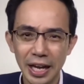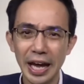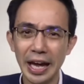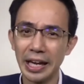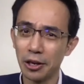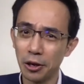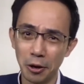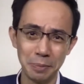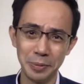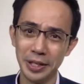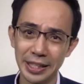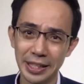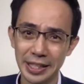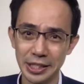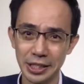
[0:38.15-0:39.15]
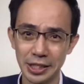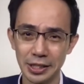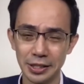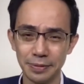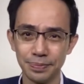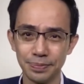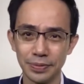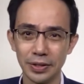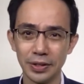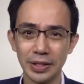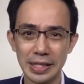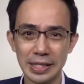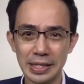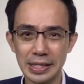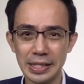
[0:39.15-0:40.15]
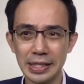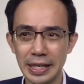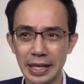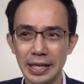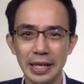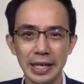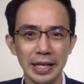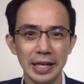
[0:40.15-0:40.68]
and communication. You can see that